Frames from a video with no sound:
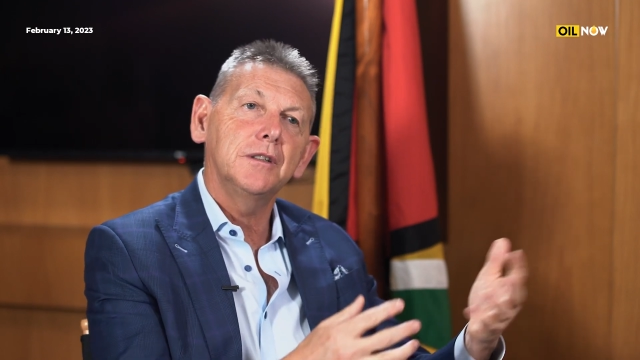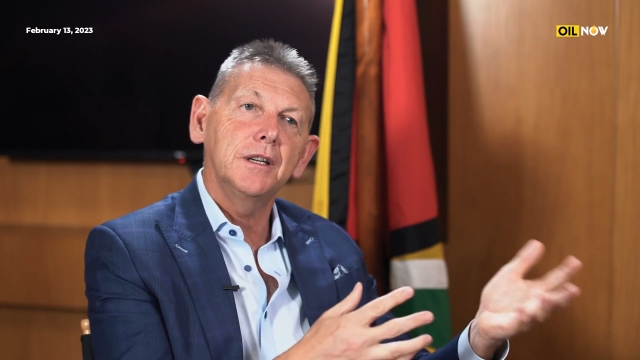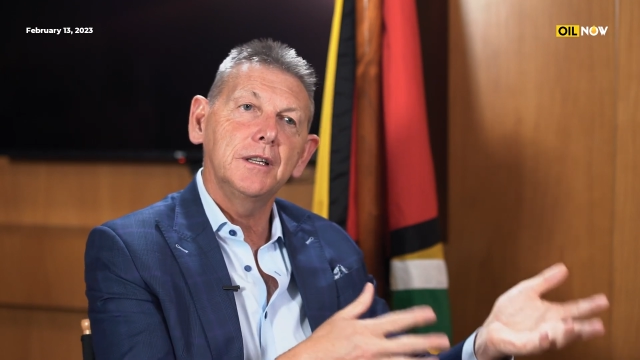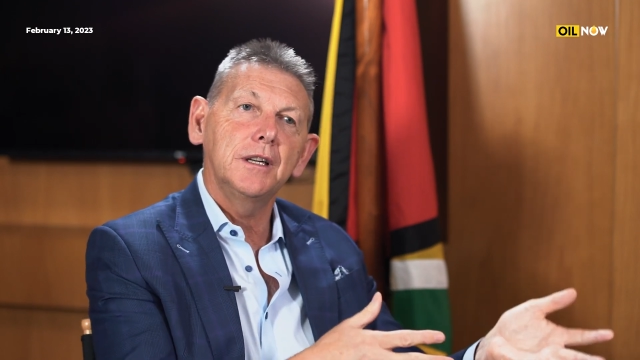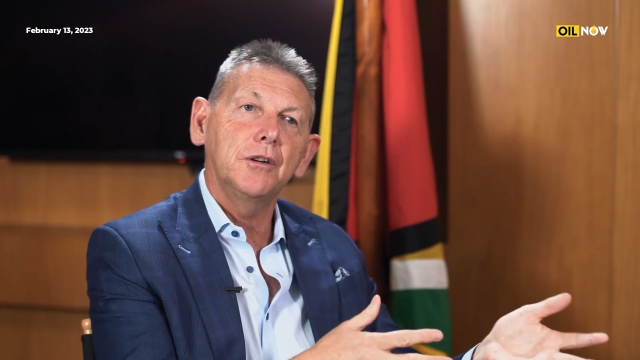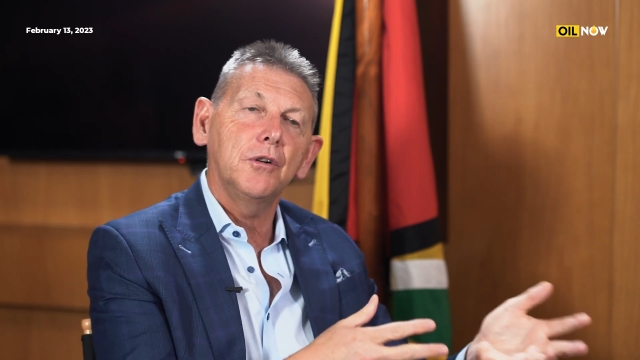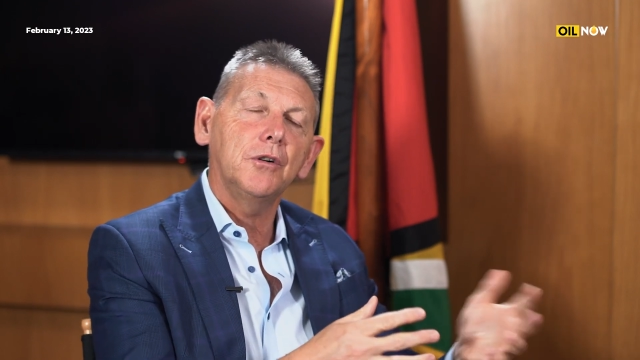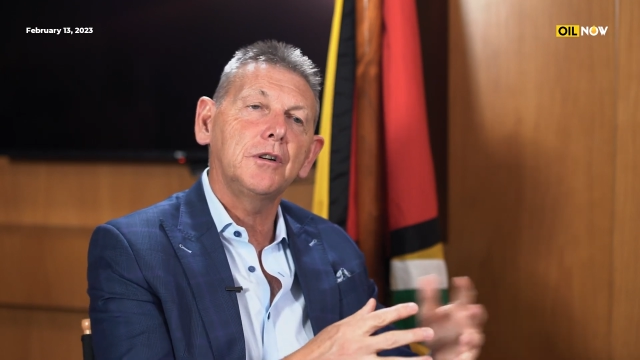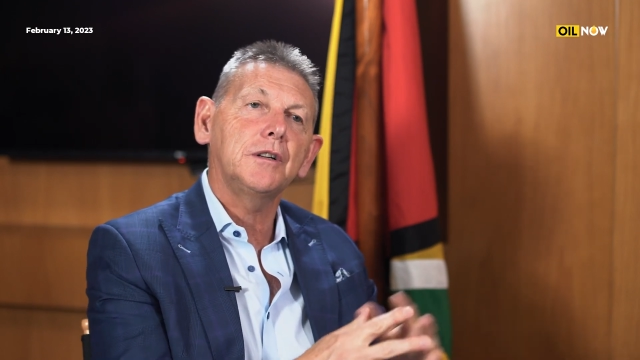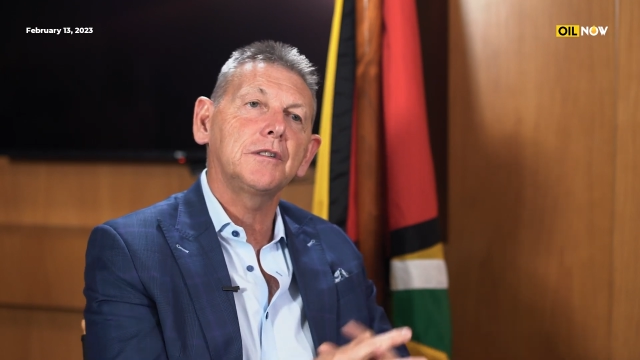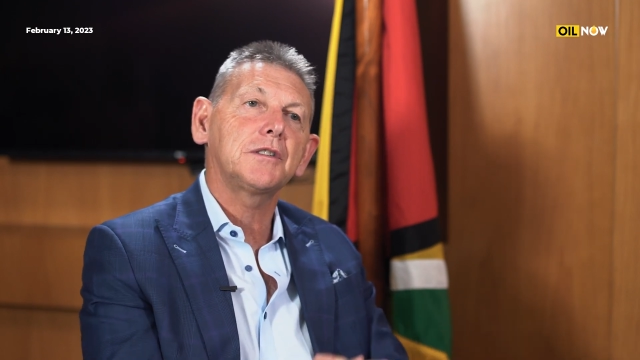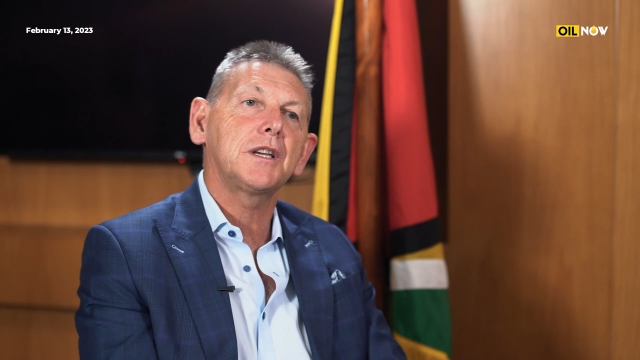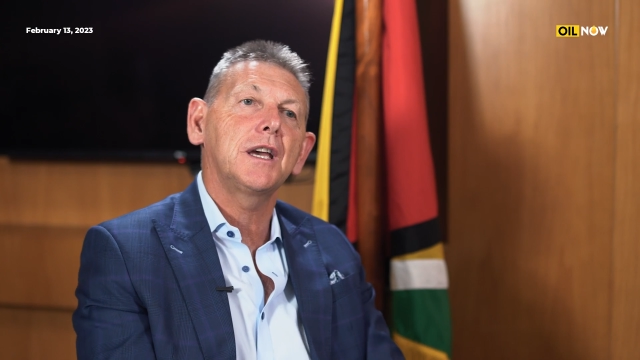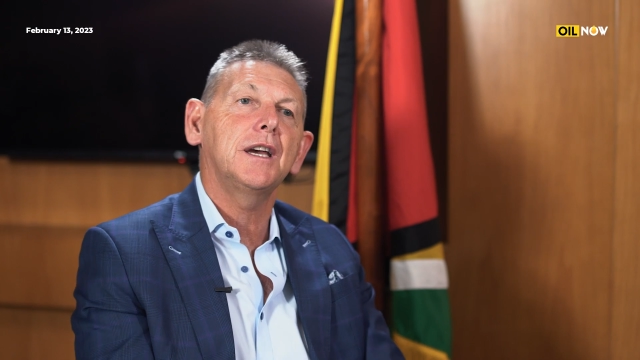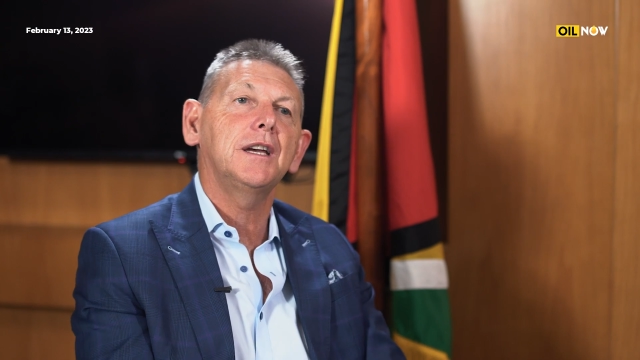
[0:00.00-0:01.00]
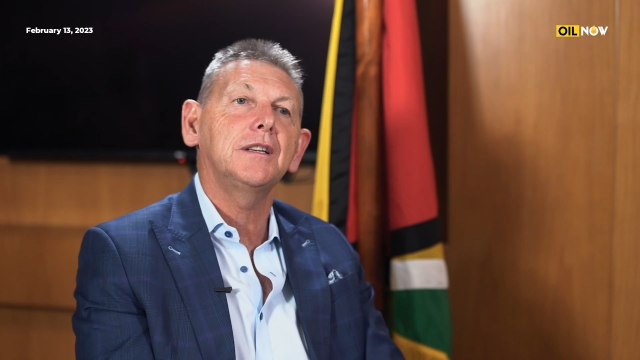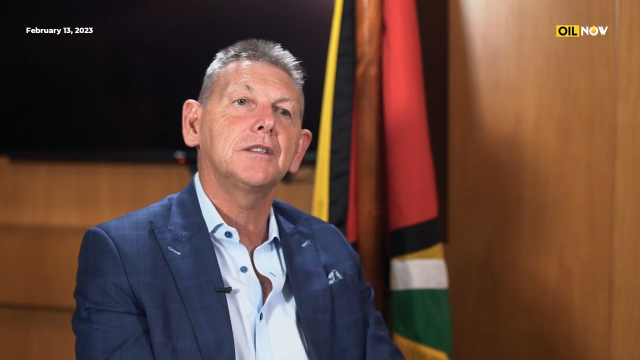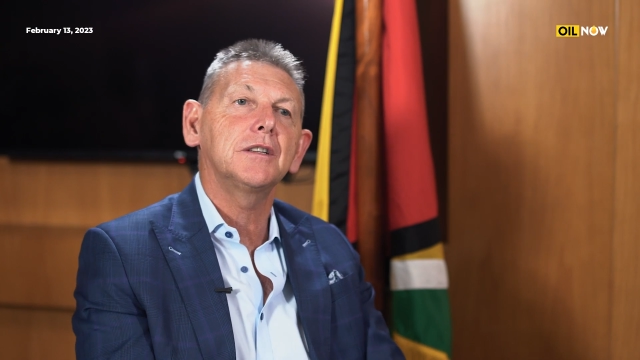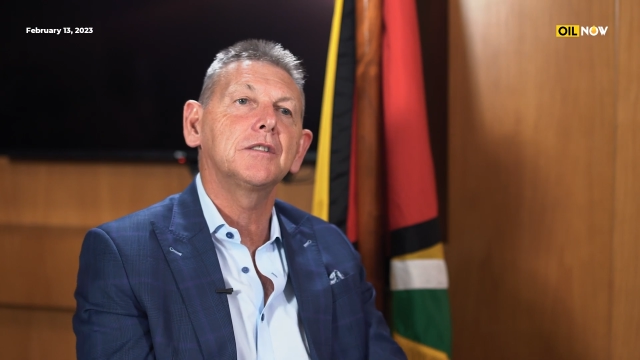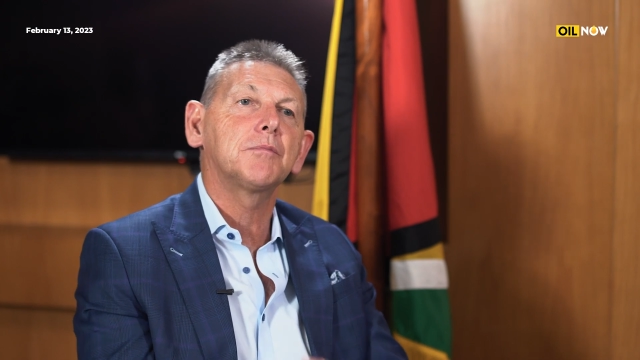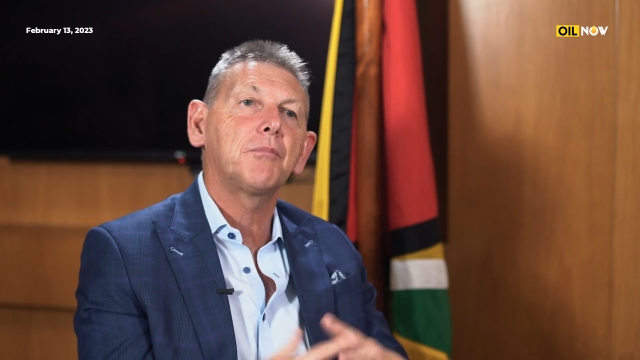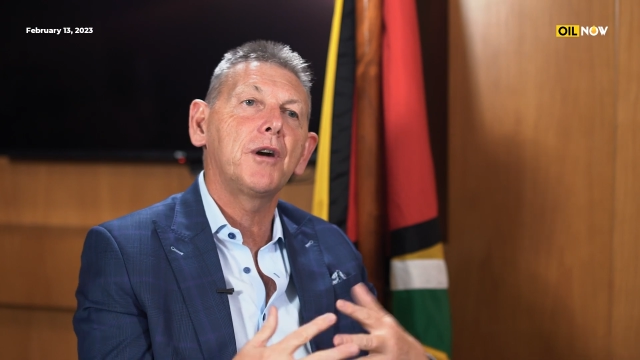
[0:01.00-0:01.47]
and in oil's
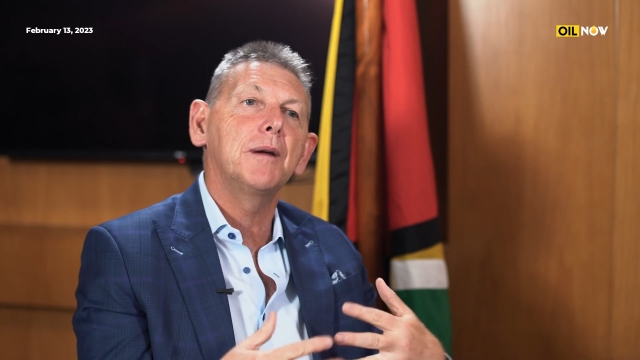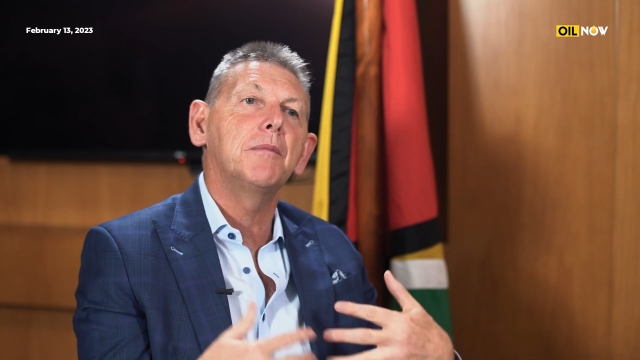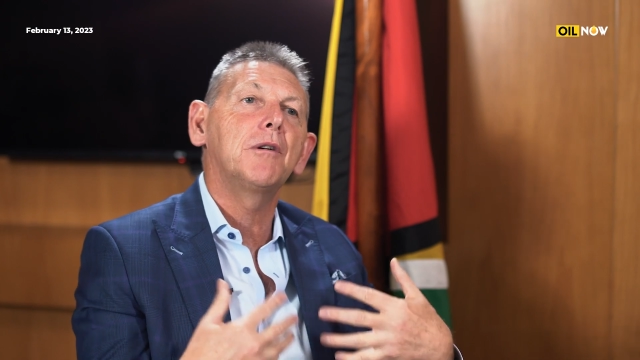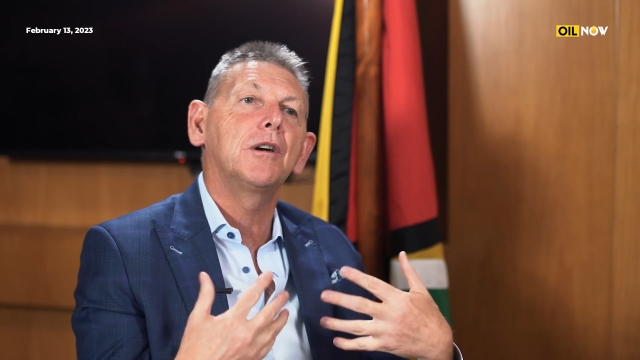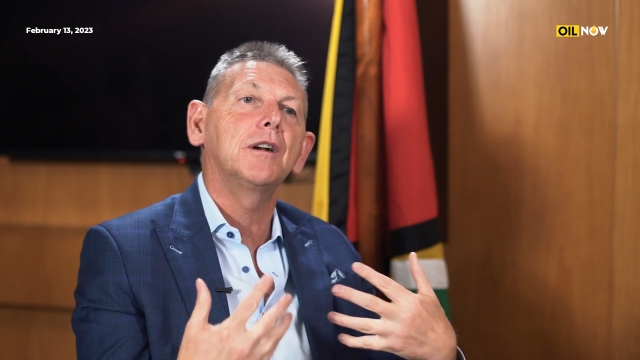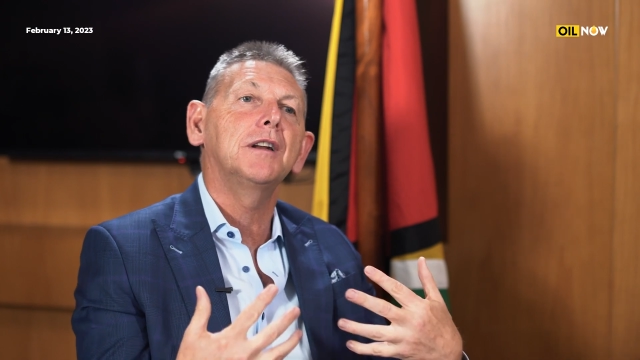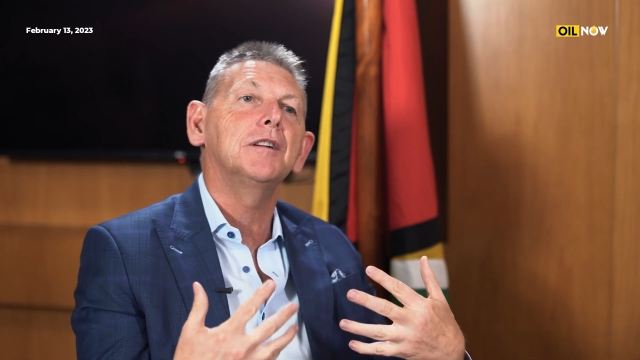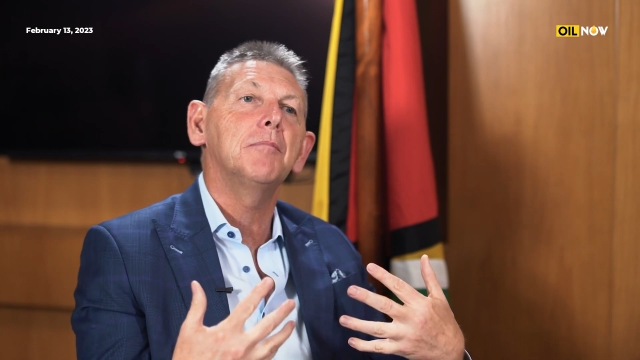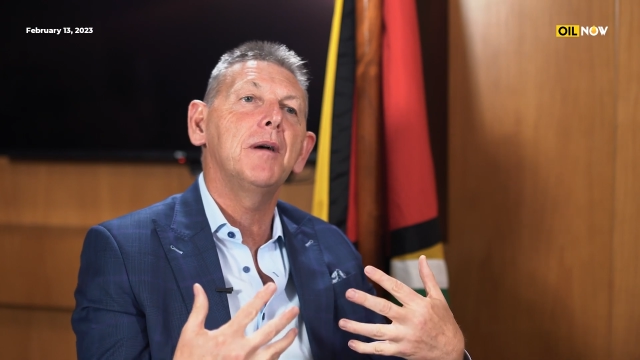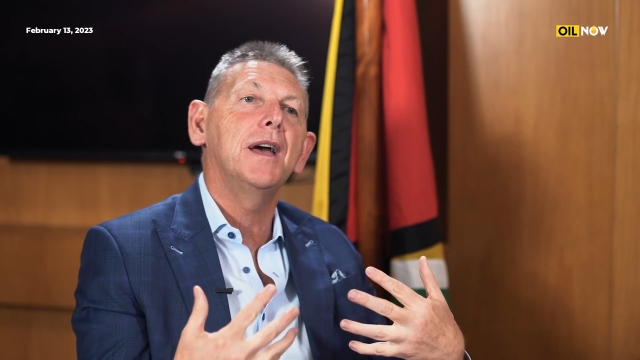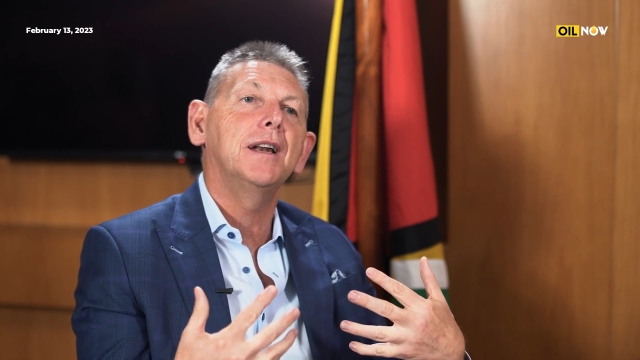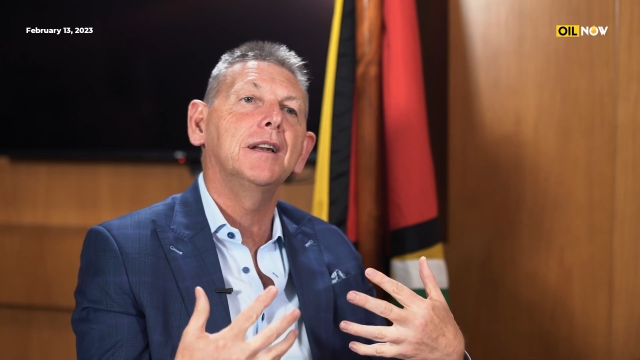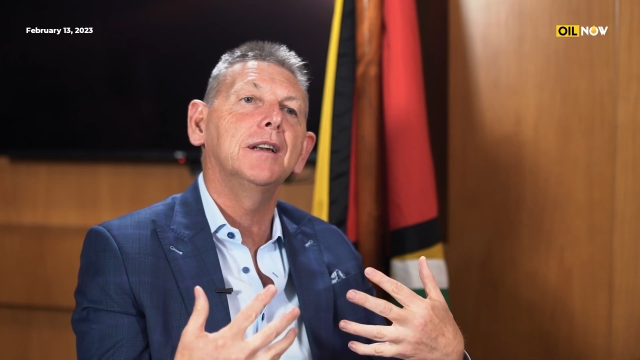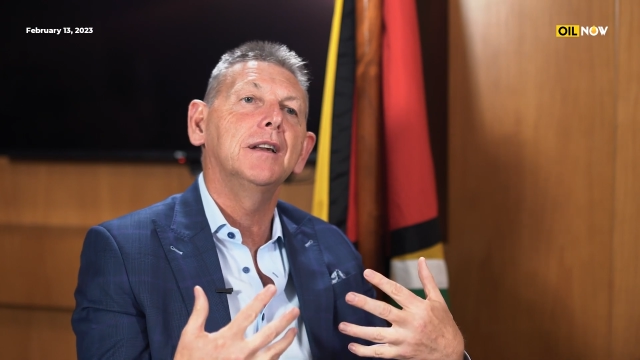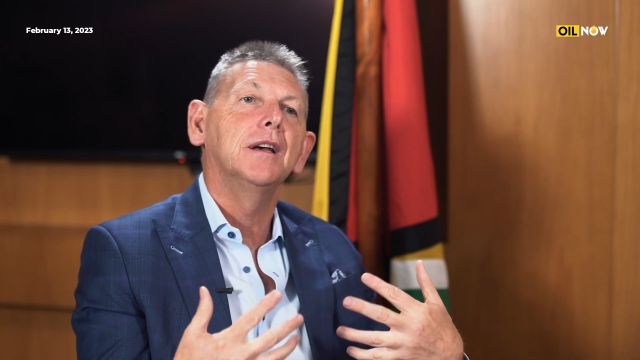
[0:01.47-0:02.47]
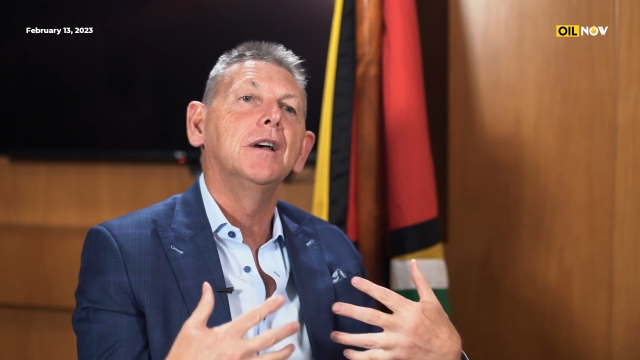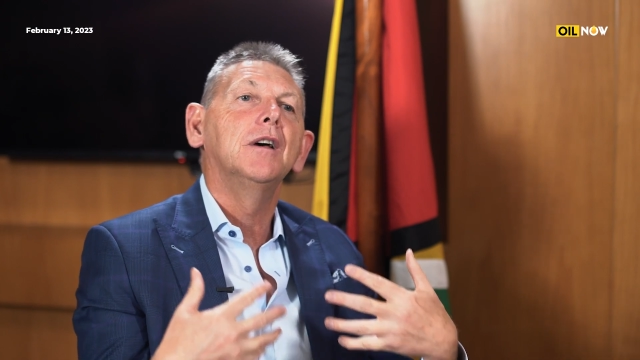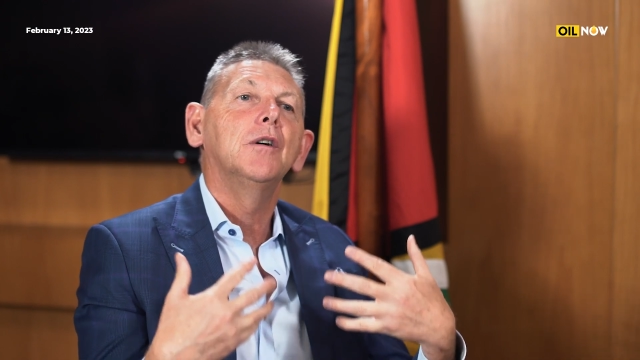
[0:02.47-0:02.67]
case, it's primarily dependent